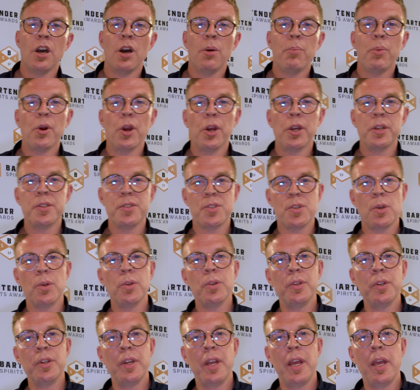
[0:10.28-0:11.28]
uh, bar
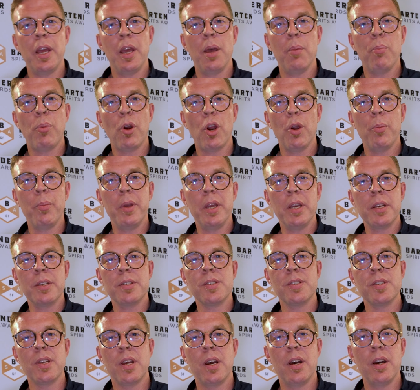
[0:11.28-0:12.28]
consultant and bar
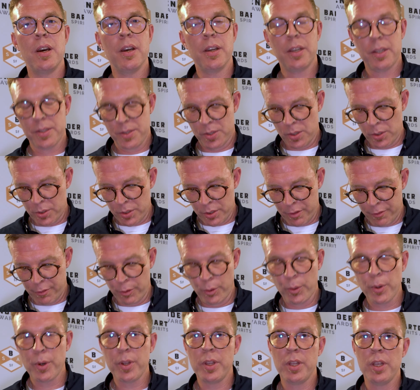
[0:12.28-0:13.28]
mix uh, consultant
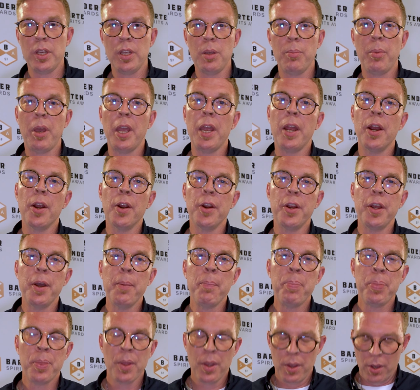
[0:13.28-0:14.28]
for the Bay Area.
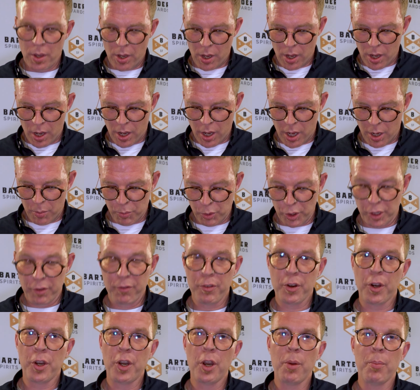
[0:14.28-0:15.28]
Uh, I'm working
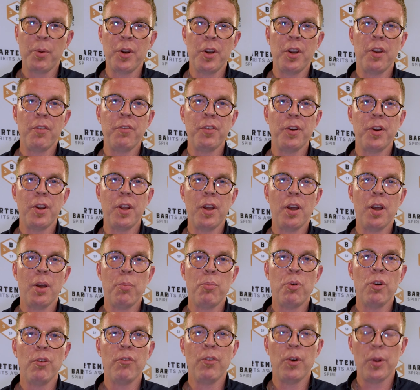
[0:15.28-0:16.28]
for a number of different uh,
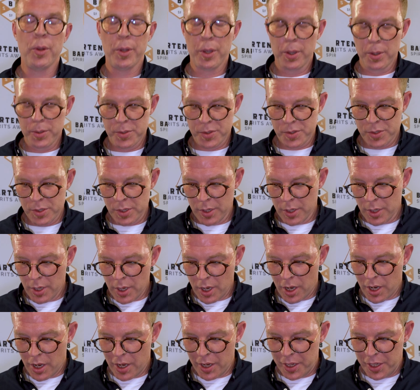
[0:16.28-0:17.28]
portfolios.
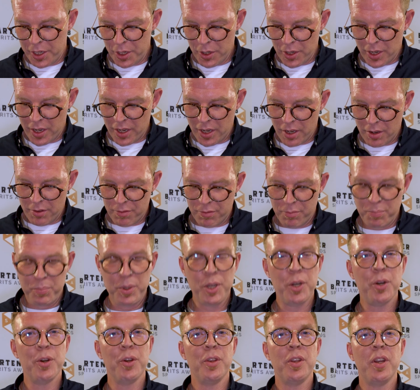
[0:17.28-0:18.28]
Uh, here I have
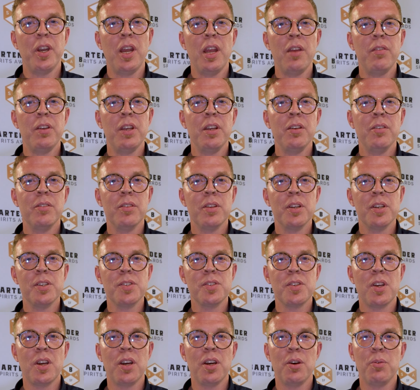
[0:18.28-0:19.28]
Peter in the Navy.
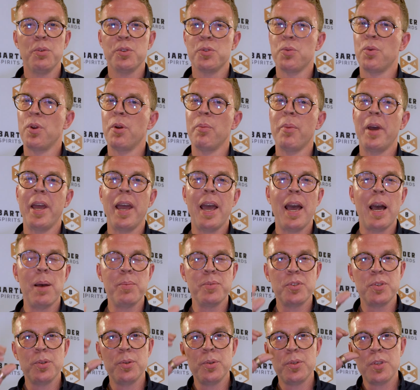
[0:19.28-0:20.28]
This uh, was one of my
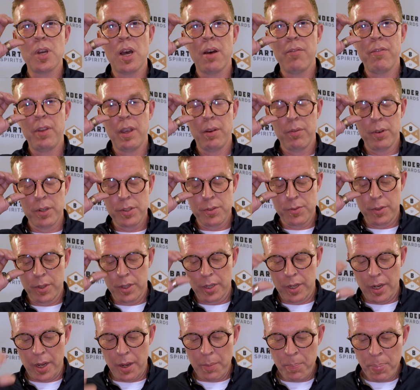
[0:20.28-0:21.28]
absolute top favorites for
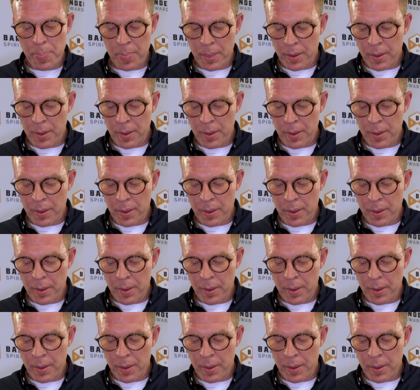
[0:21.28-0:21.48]
the day.